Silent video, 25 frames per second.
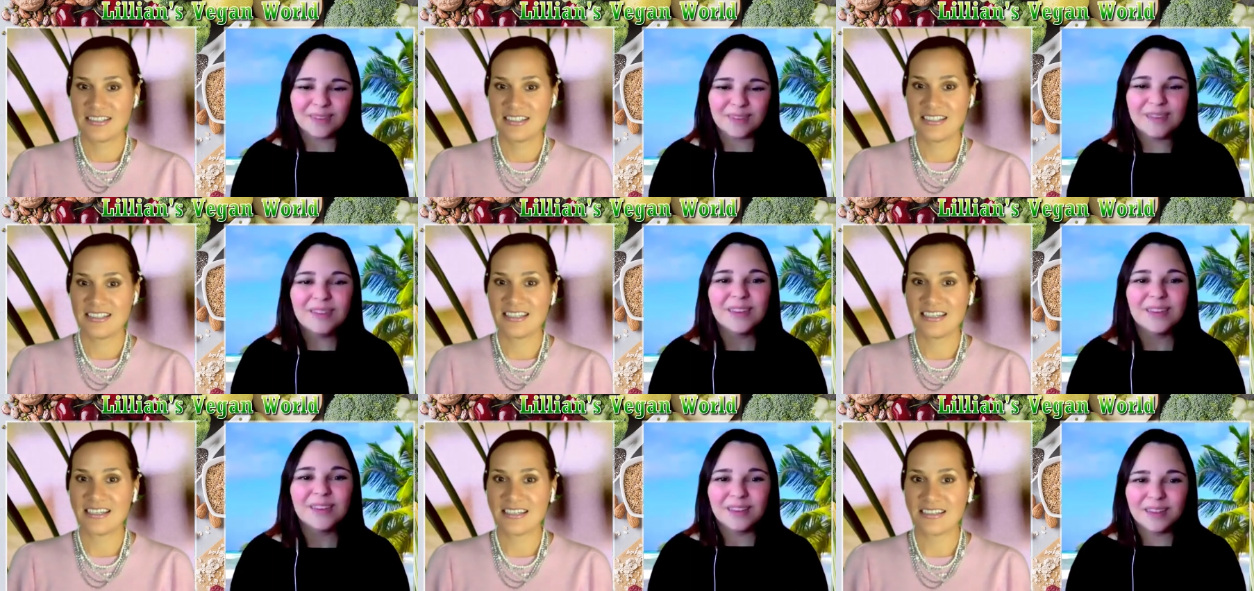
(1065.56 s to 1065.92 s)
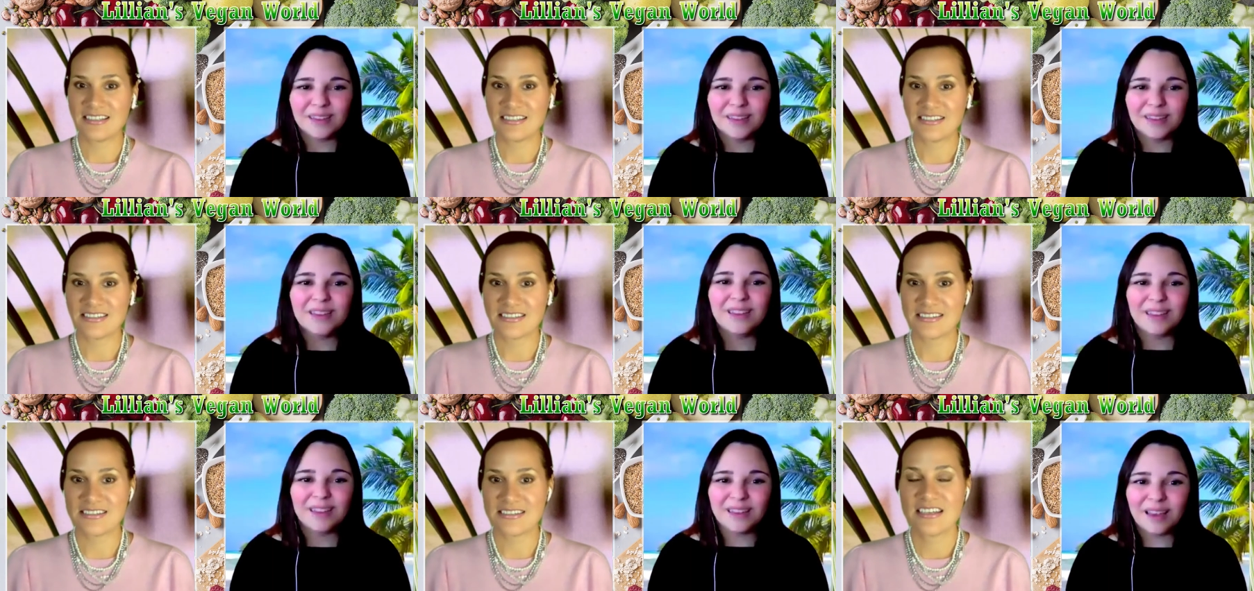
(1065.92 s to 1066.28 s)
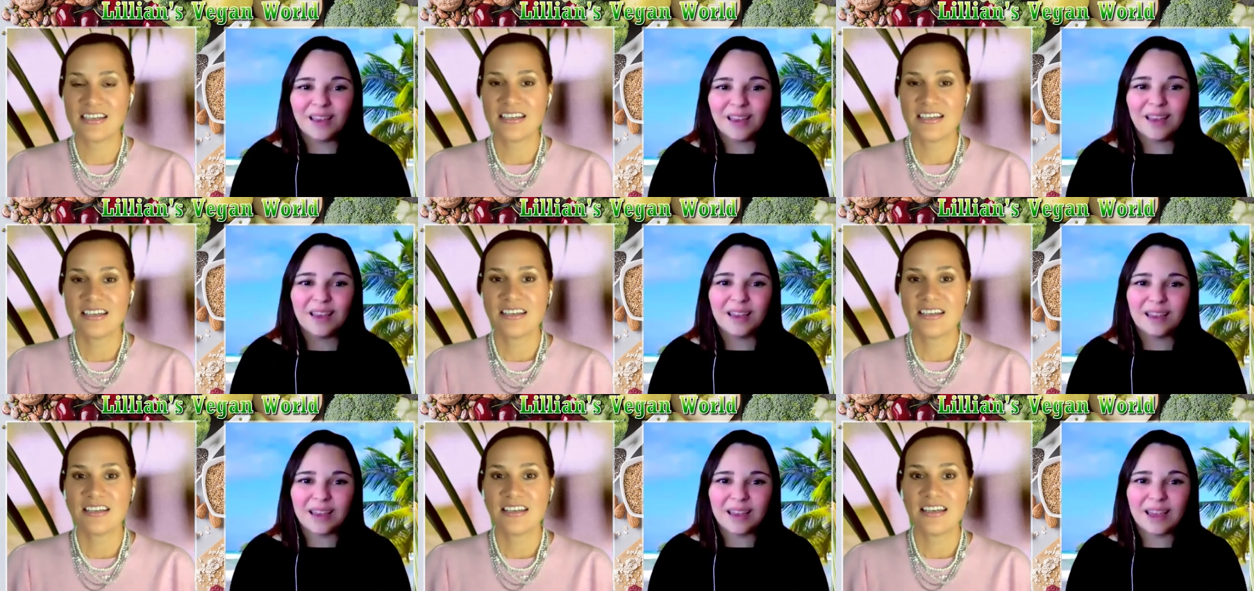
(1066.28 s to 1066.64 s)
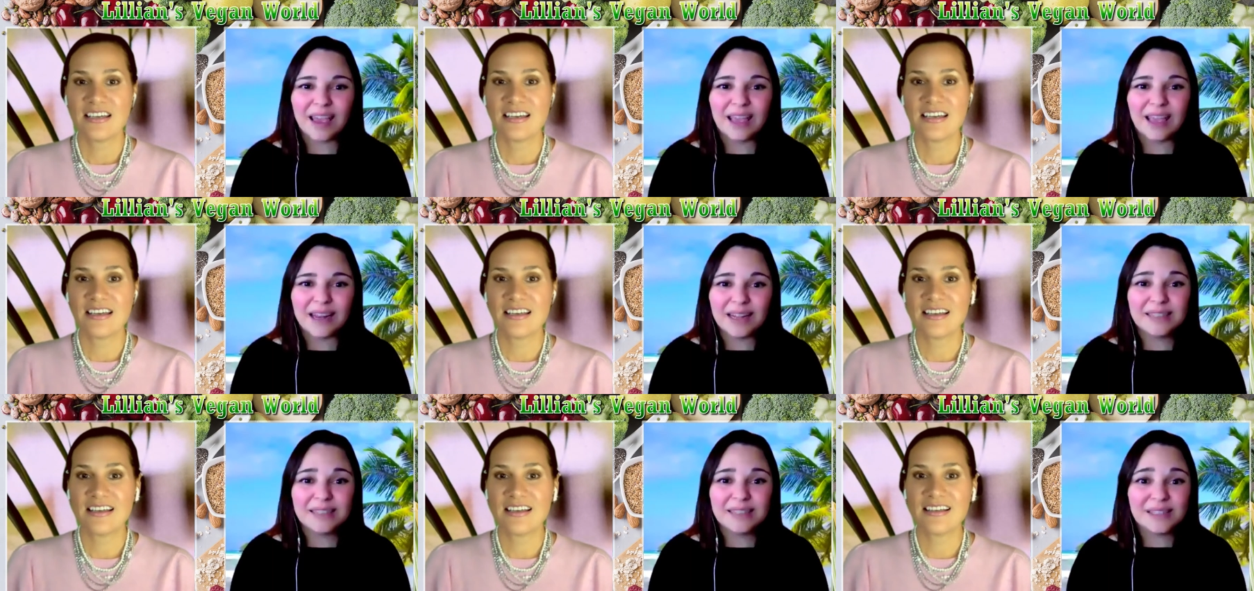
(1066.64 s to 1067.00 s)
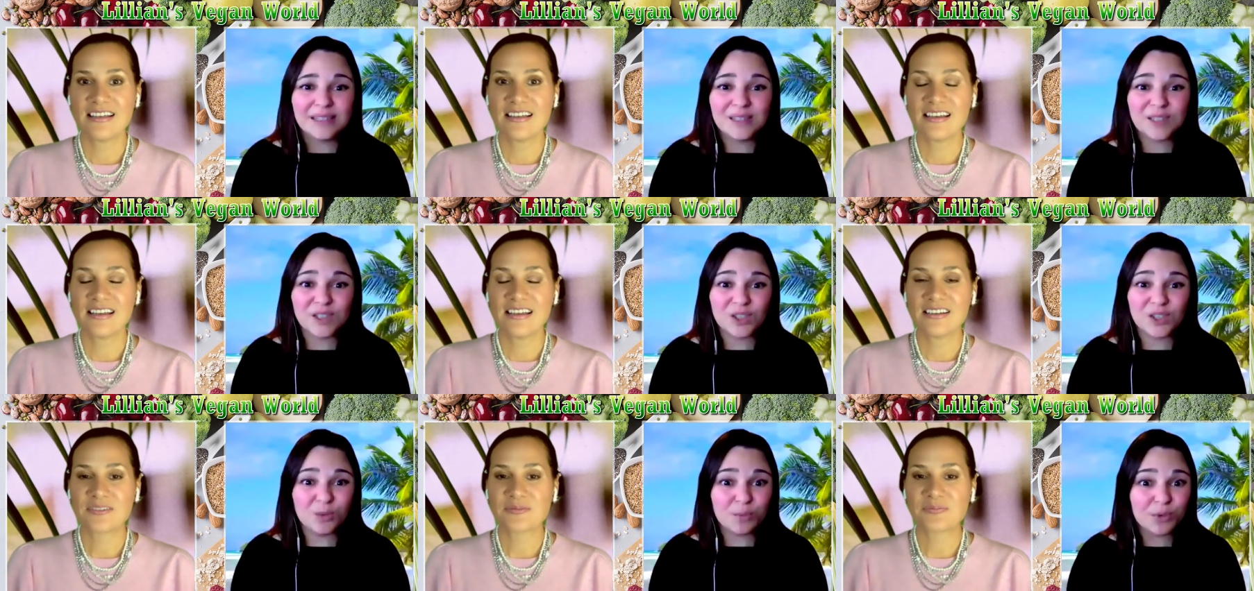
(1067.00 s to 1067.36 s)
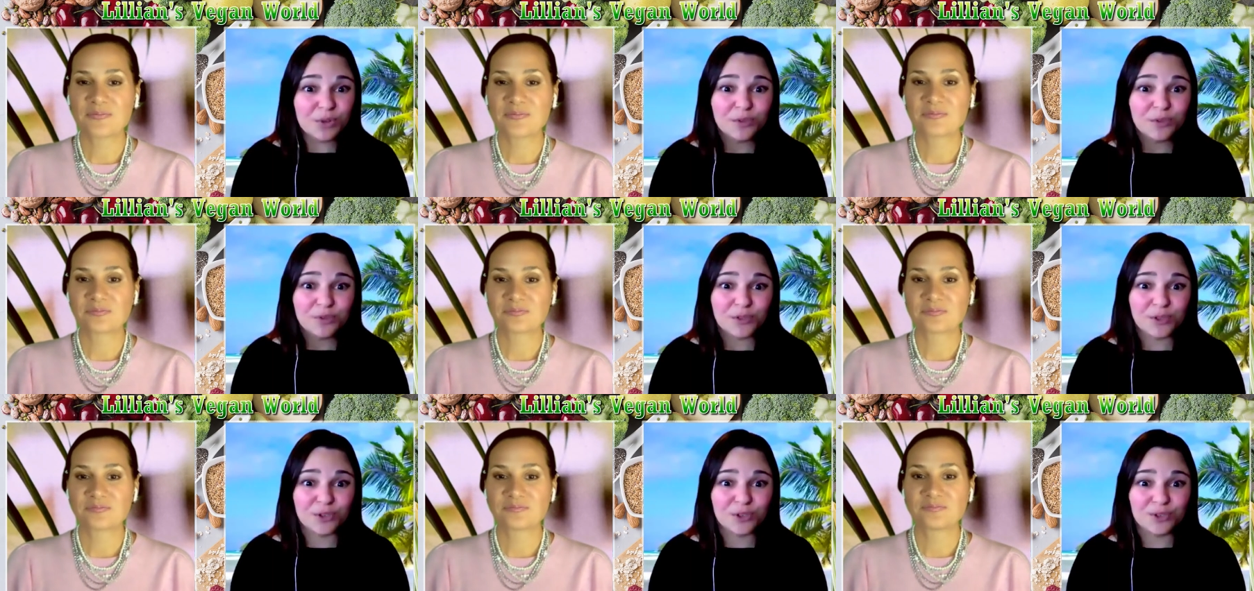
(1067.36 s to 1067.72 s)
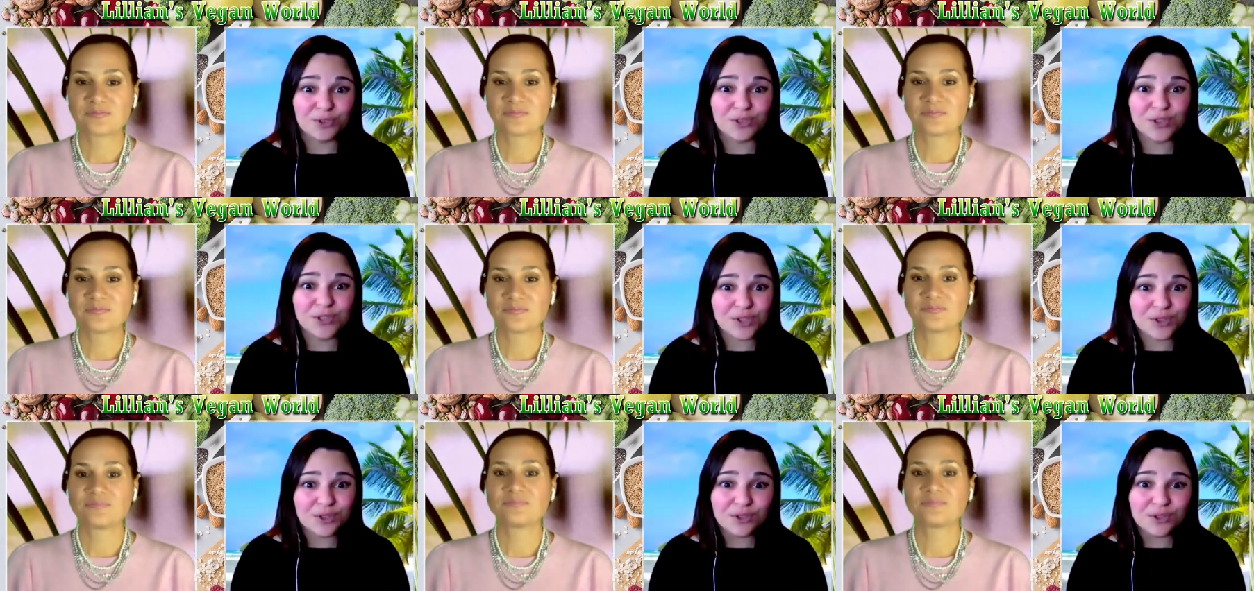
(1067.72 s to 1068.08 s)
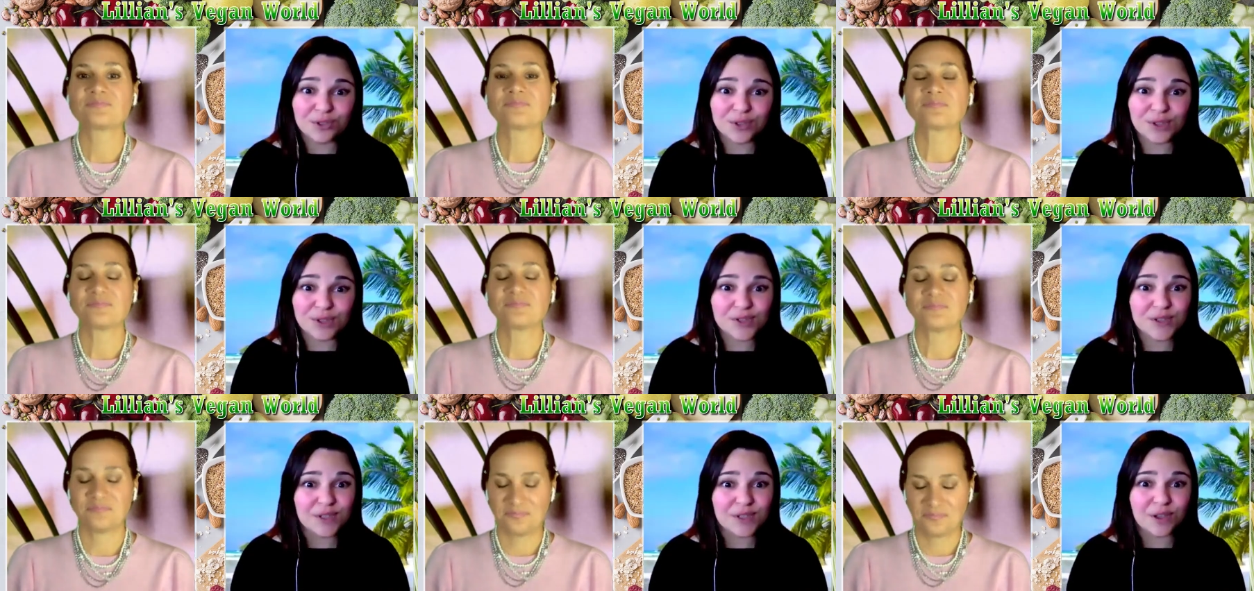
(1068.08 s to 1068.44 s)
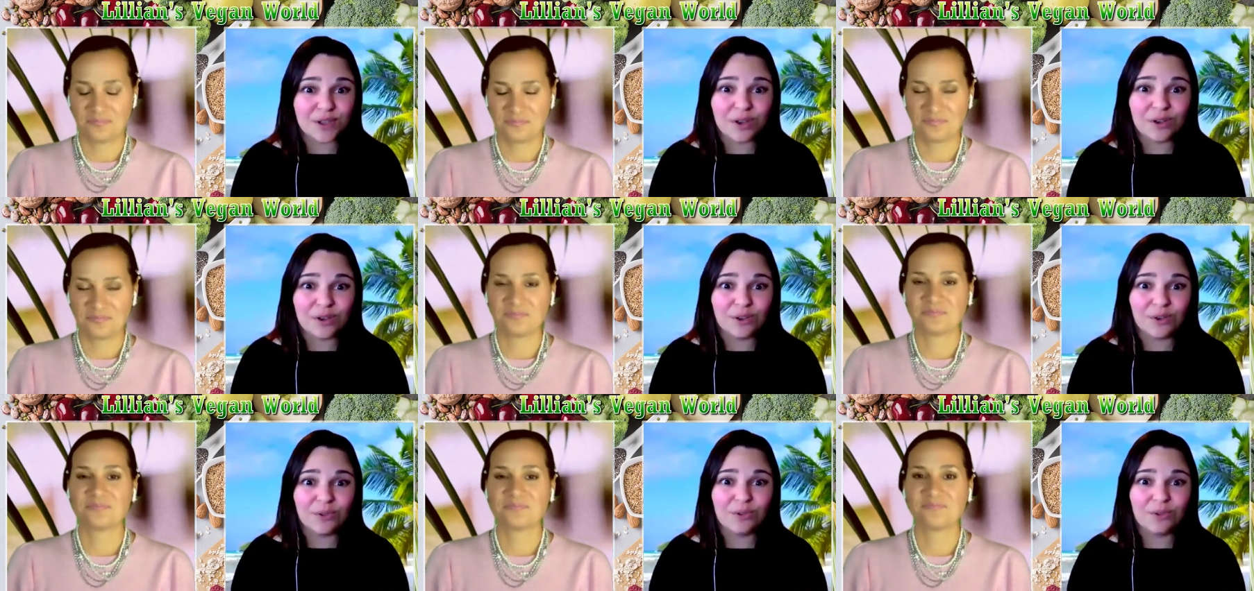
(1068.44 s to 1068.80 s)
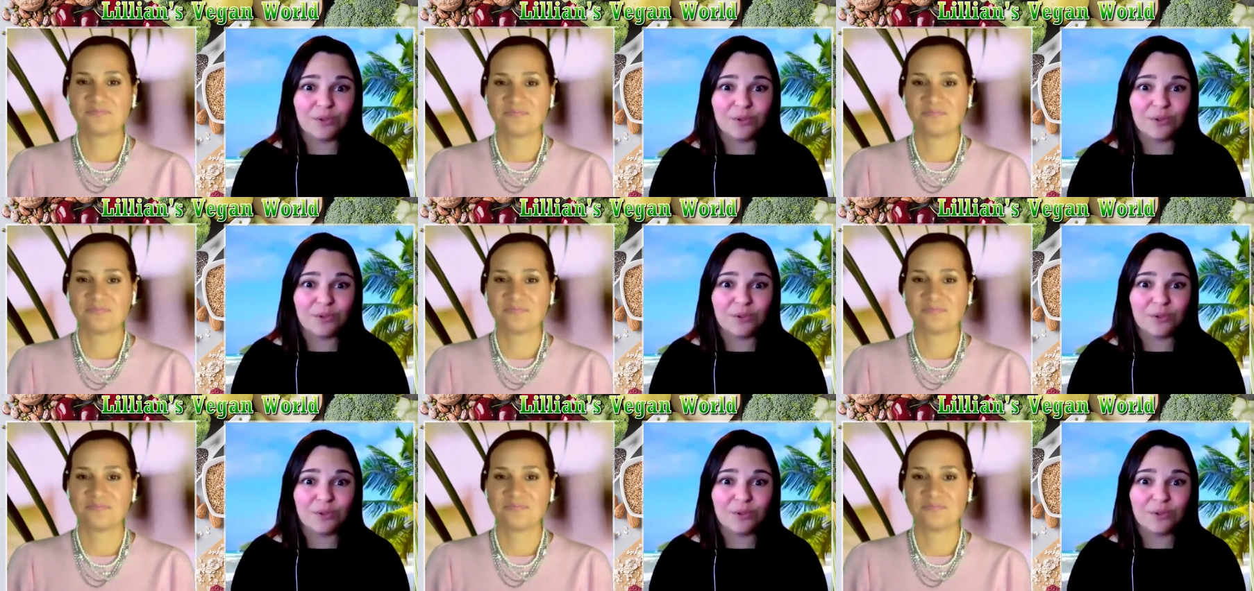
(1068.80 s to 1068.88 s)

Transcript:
Speaker 1: Yes. and it's a superfood too. So